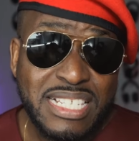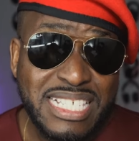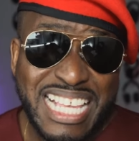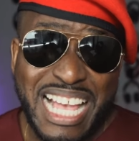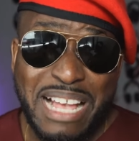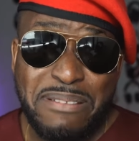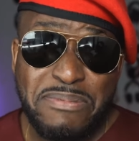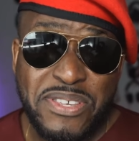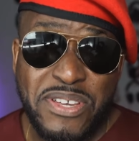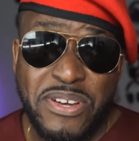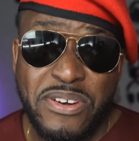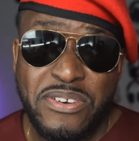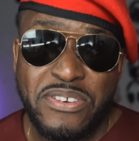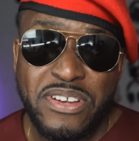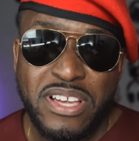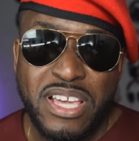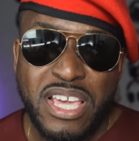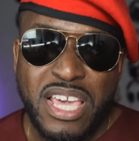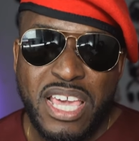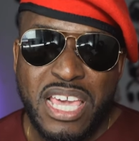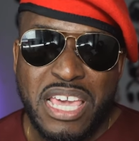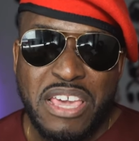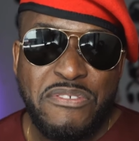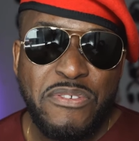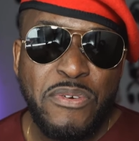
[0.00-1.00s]
Samsung,
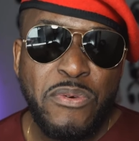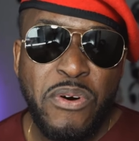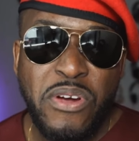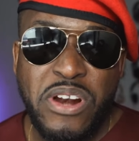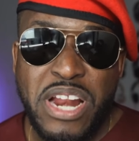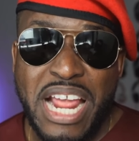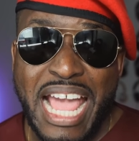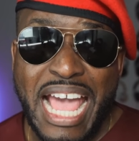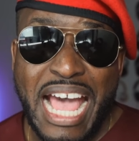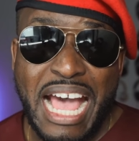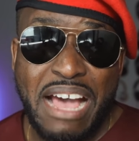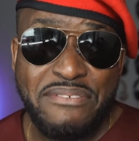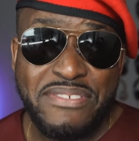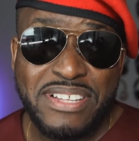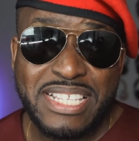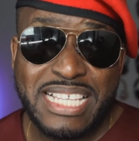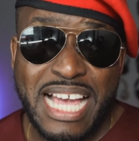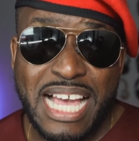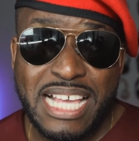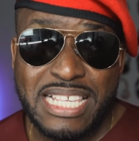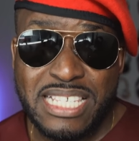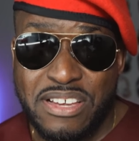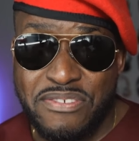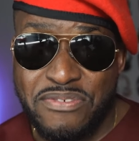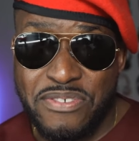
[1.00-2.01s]
if you want an
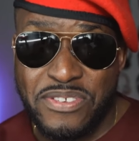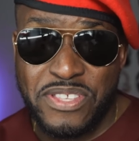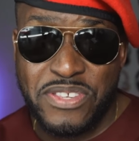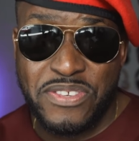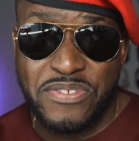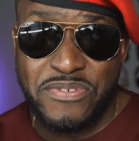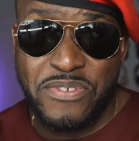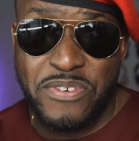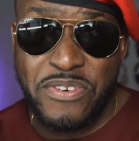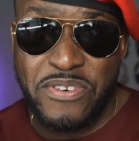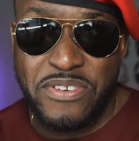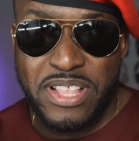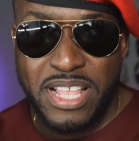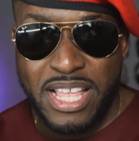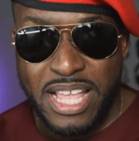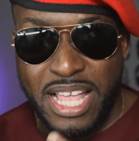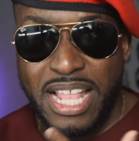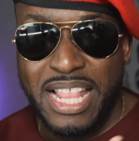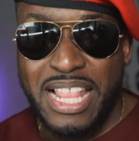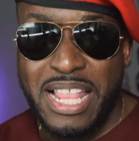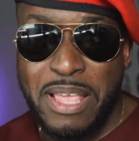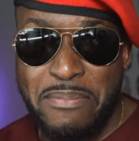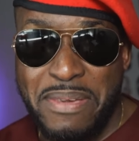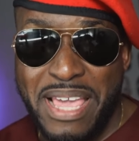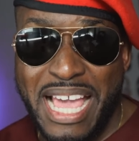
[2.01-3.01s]
advertiser for this phone,
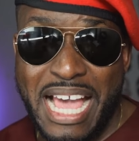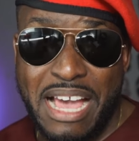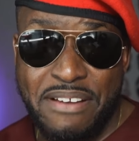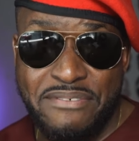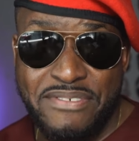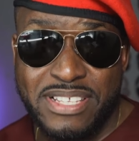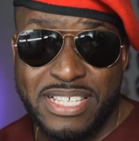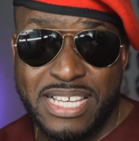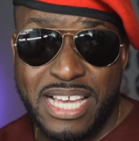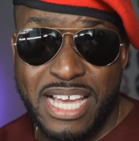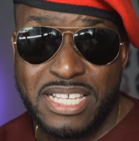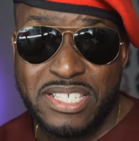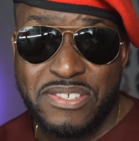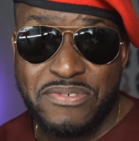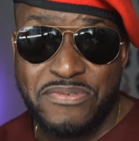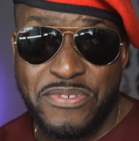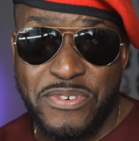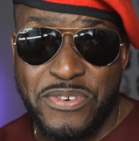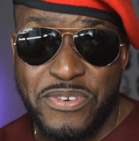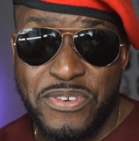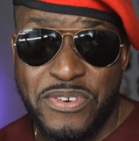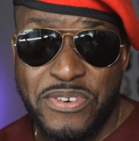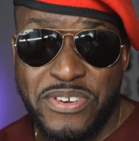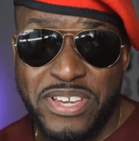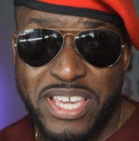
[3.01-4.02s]
let me advertise it
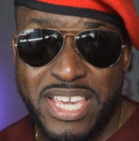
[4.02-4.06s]
for you,